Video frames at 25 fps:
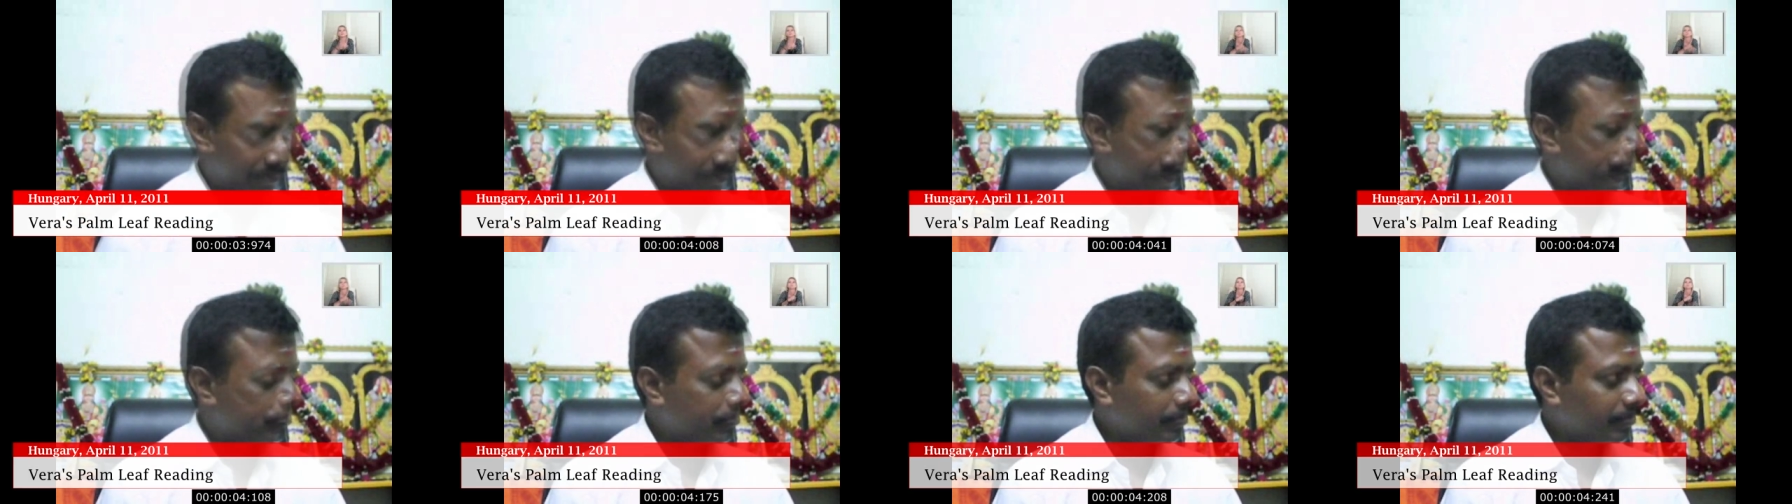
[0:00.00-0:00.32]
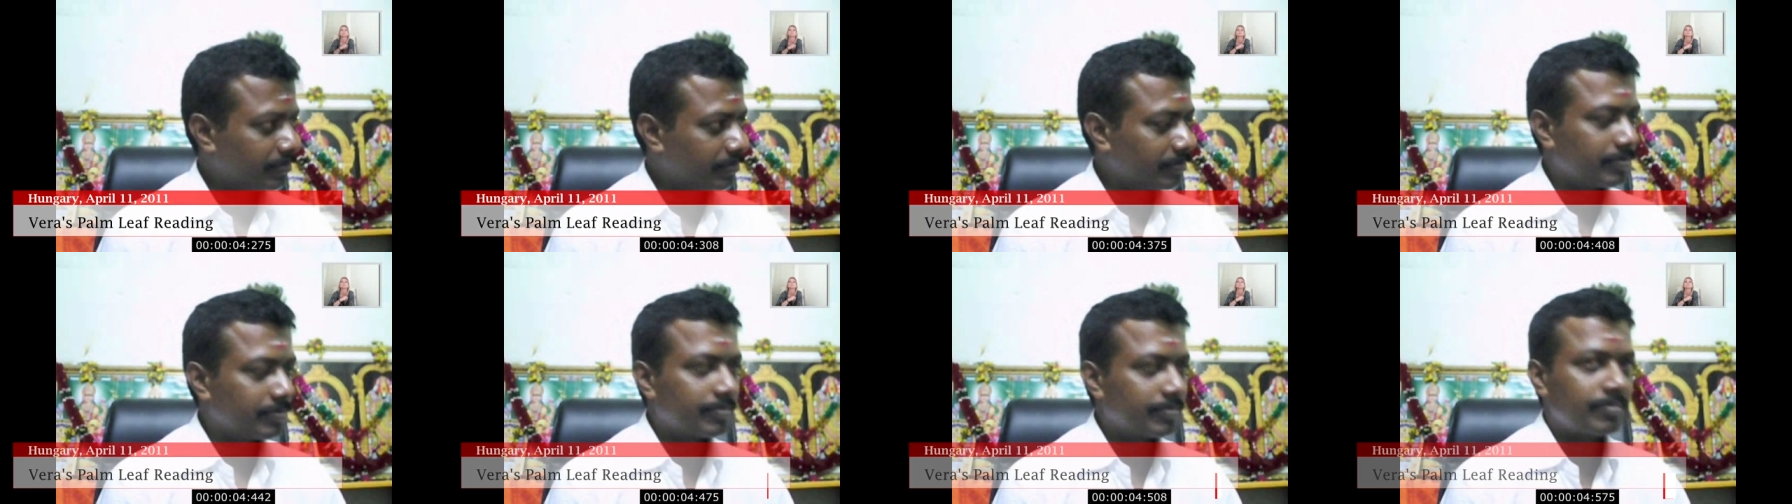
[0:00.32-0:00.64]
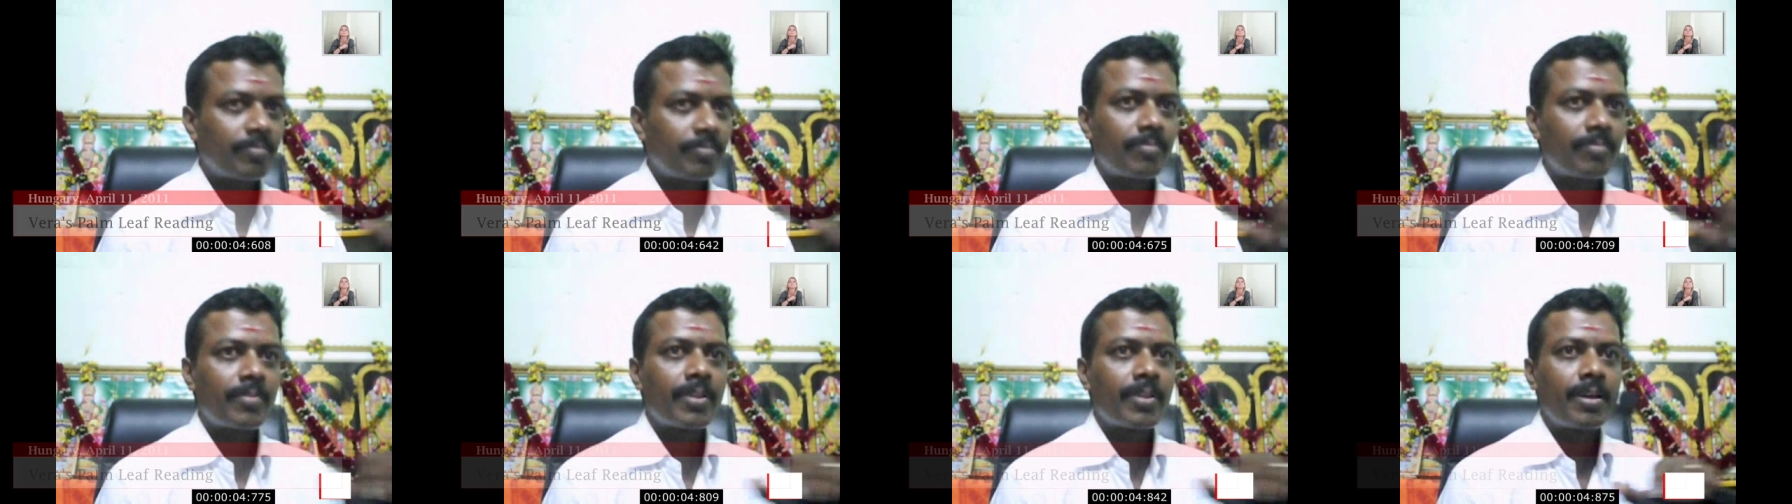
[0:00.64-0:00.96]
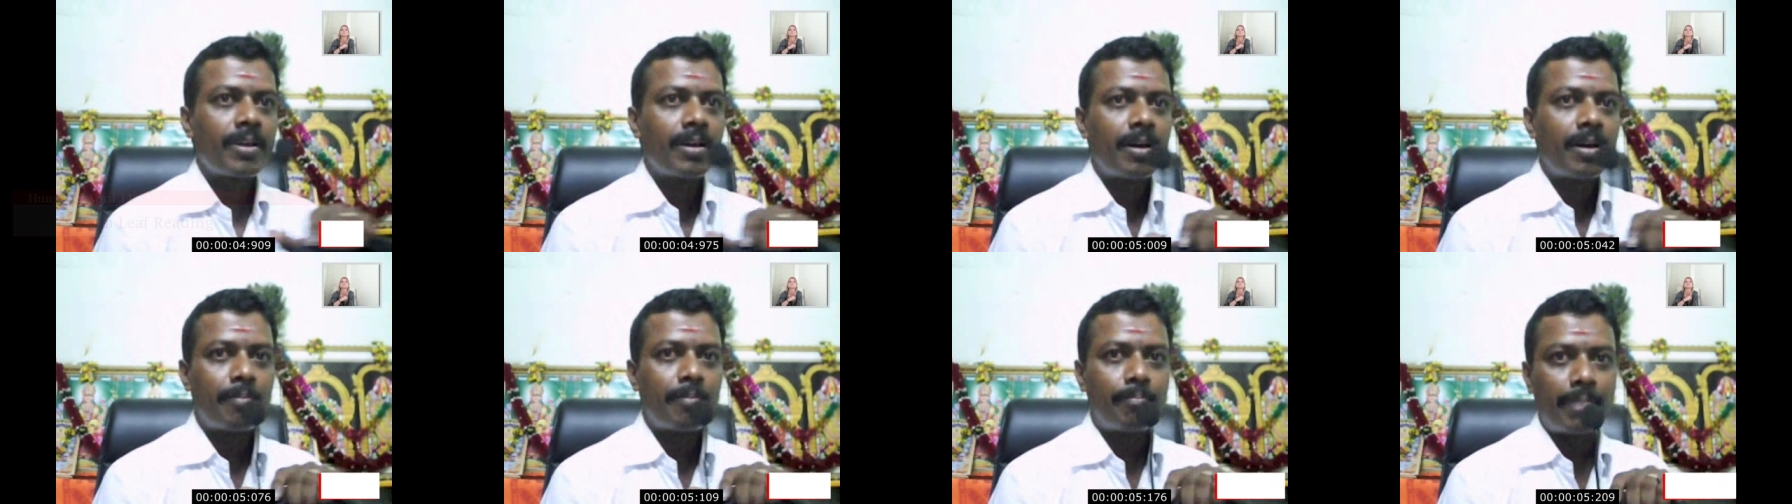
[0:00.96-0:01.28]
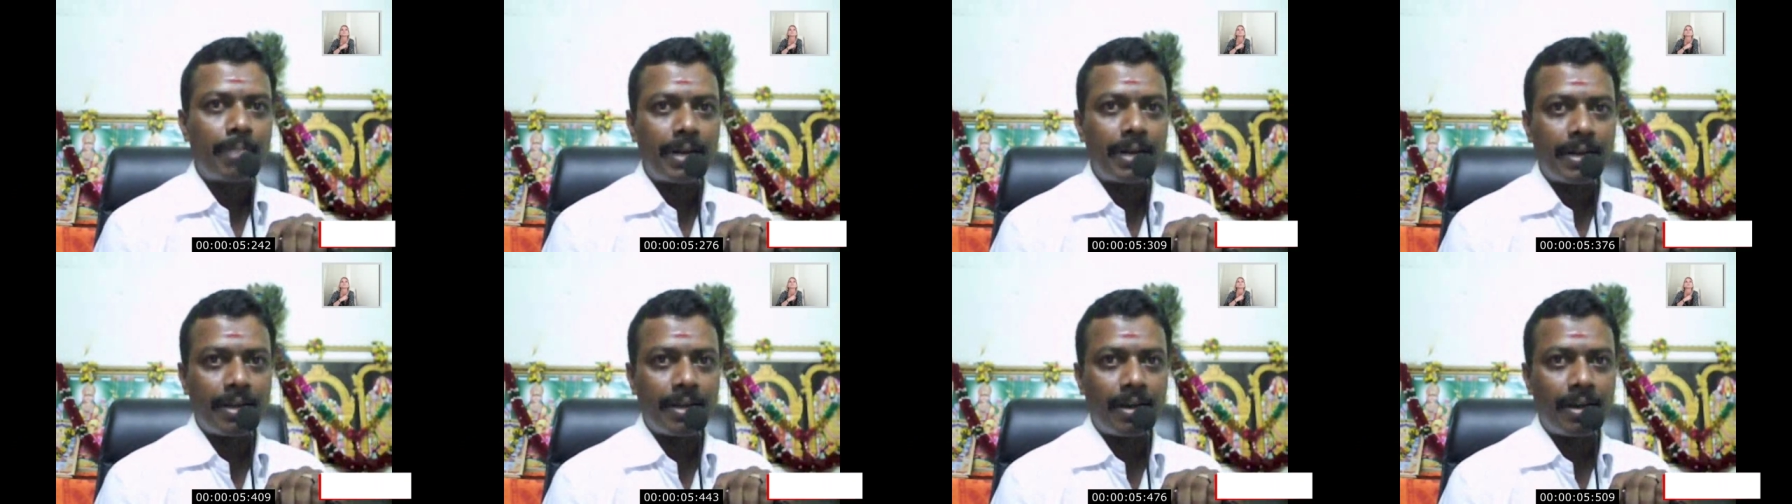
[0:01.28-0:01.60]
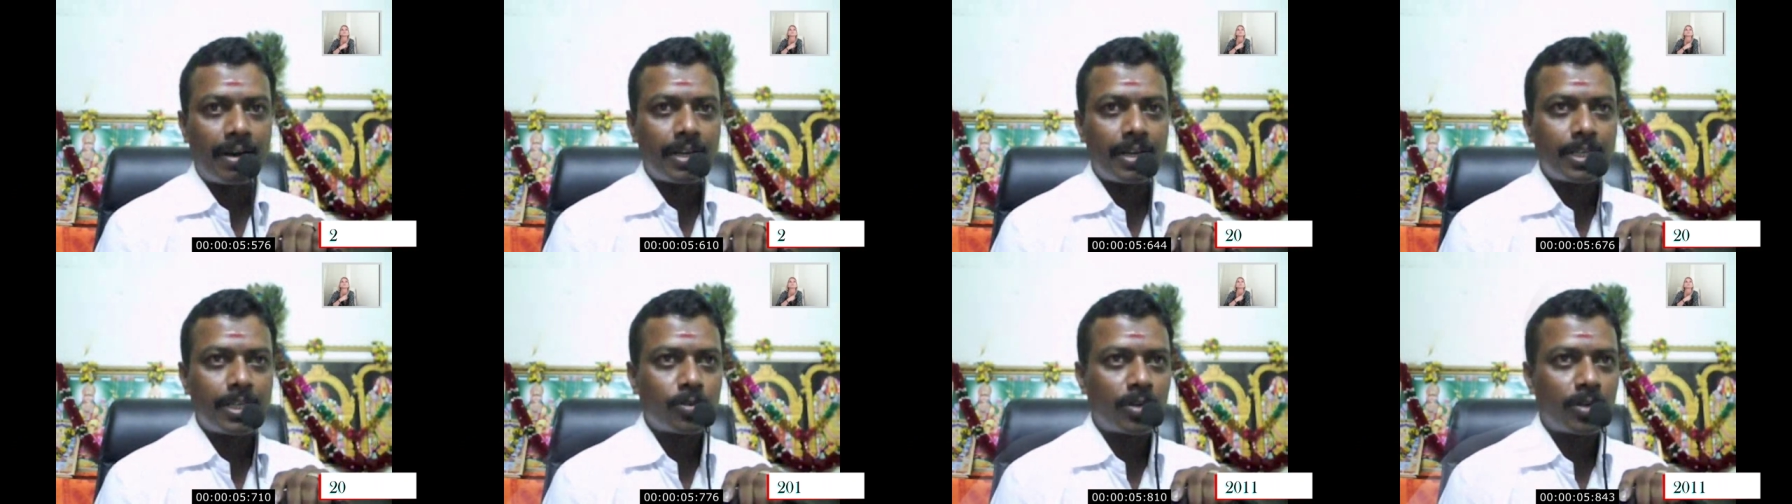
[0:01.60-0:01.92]
Yeah.
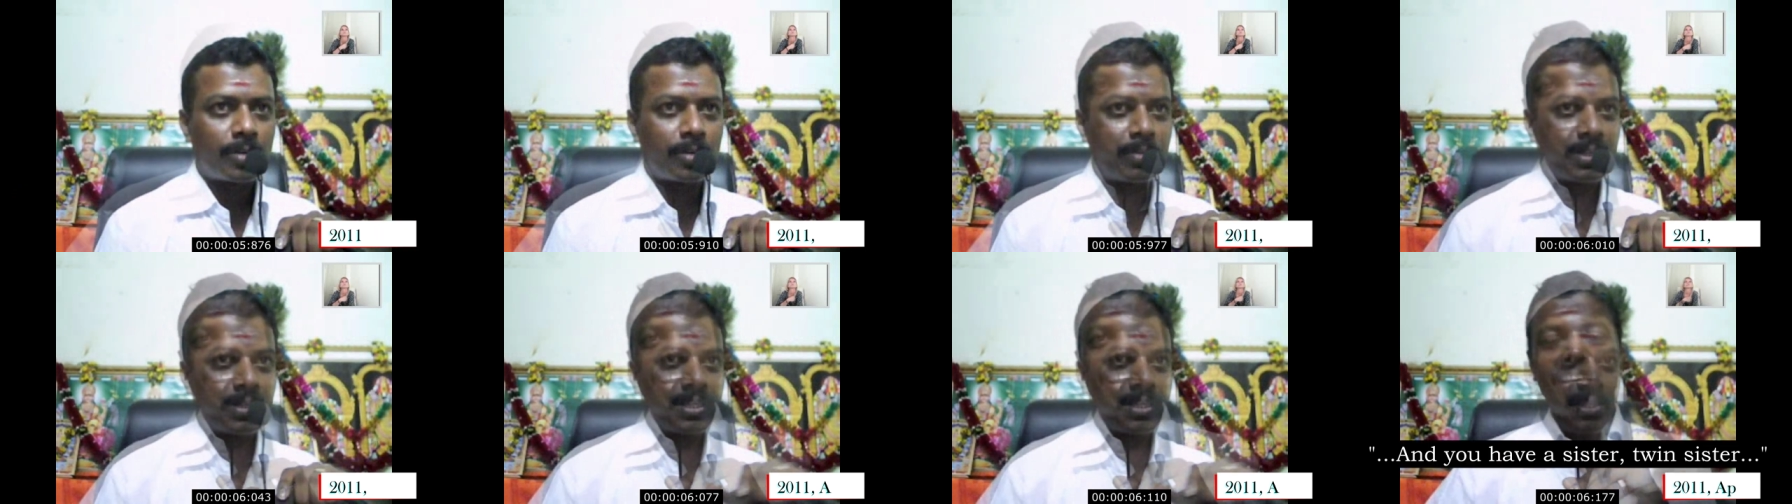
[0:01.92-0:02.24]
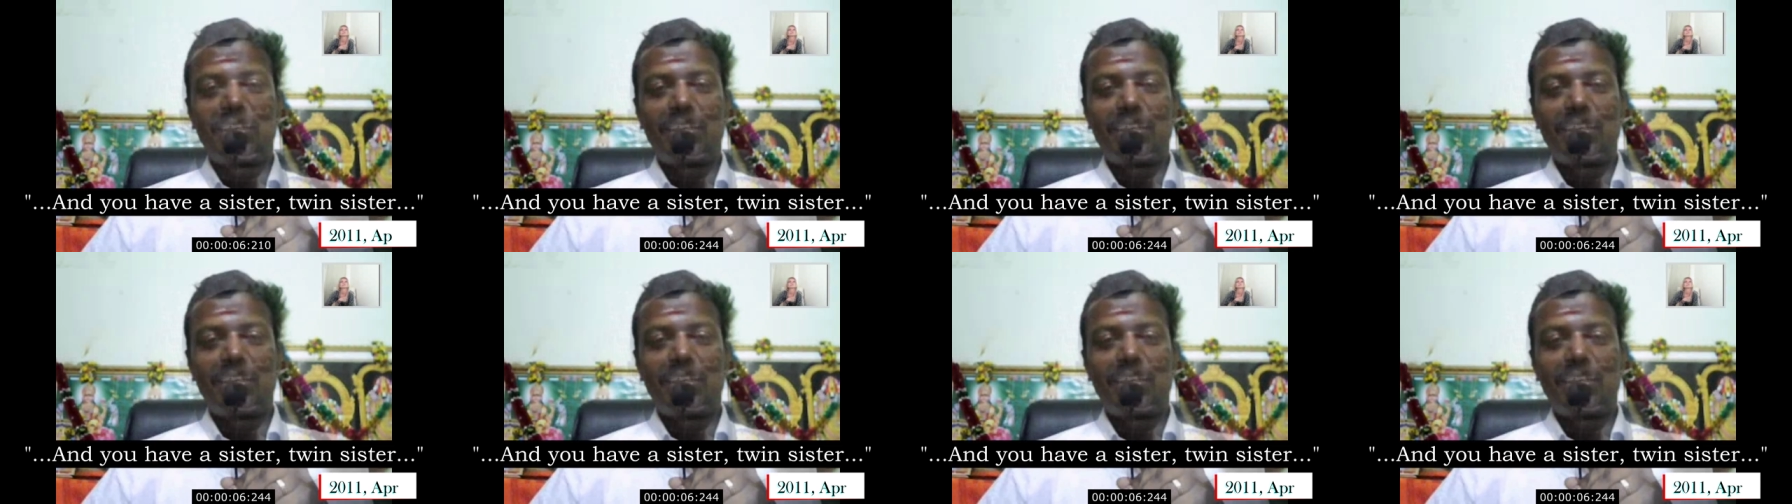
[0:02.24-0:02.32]
Maria is your mother.